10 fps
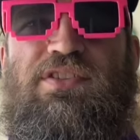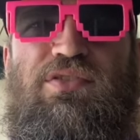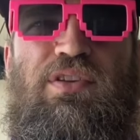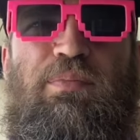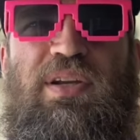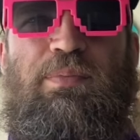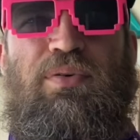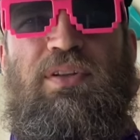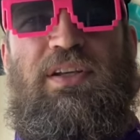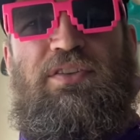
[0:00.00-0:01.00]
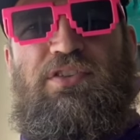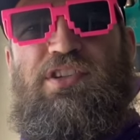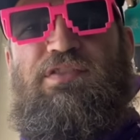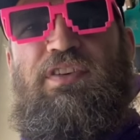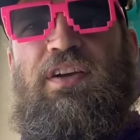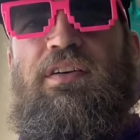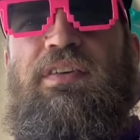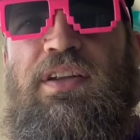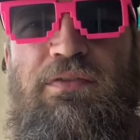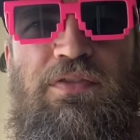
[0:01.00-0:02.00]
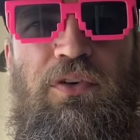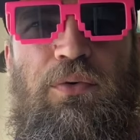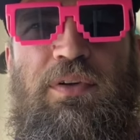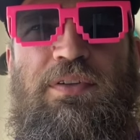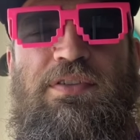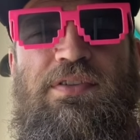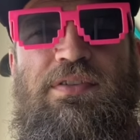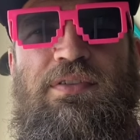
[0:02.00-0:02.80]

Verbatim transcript: to the people in your sphere of influence.